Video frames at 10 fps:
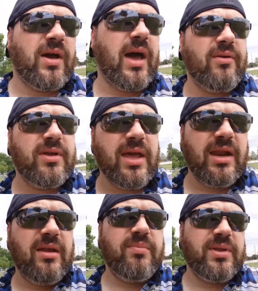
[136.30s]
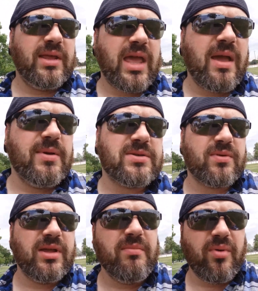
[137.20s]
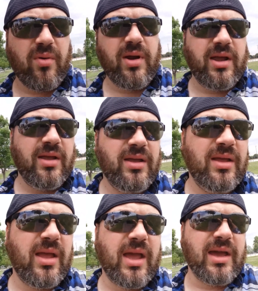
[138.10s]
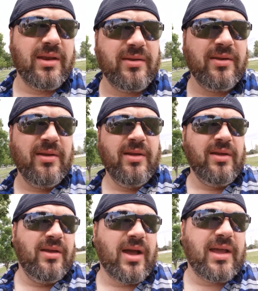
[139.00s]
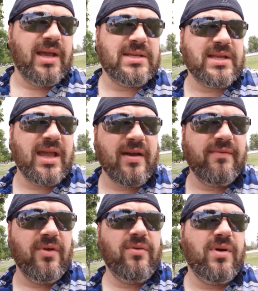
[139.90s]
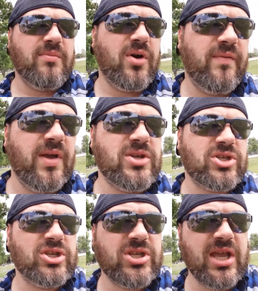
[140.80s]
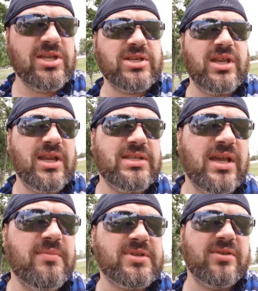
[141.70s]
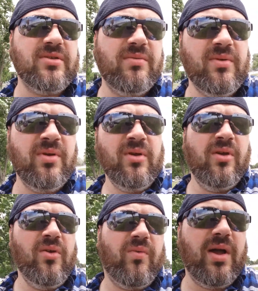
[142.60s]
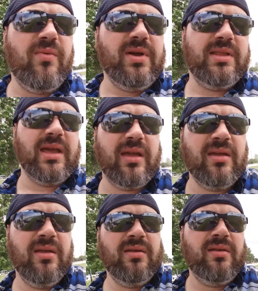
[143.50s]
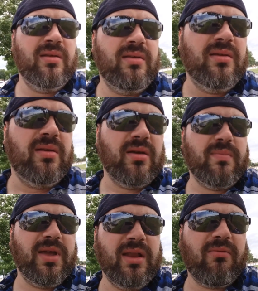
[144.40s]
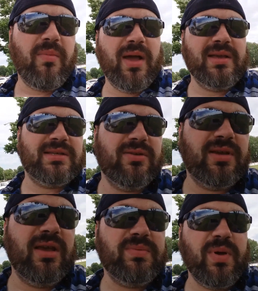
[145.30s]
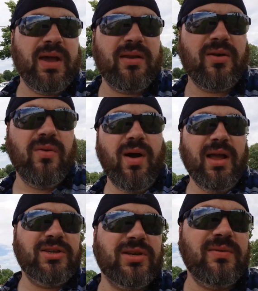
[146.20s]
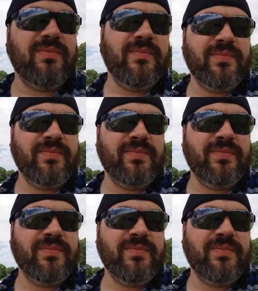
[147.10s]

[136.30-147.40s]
I don't get it, but the game is really boring, and I guess they have no uh, motivation to change it anytime soon. Why would they? I mean, everybody still keeps paying to go watch it.